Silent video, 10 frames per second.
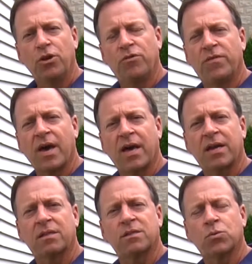You've got
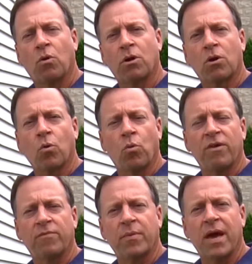to get this water
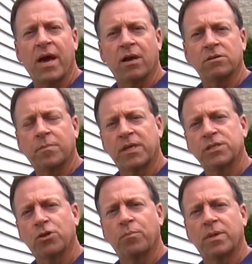away from the house by
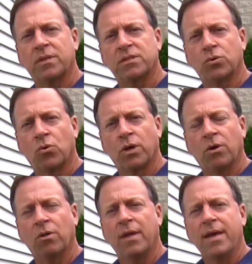sloping the
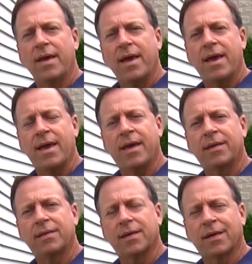soil,
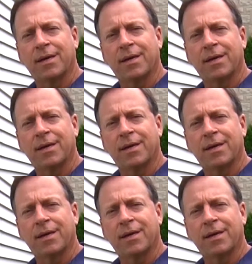and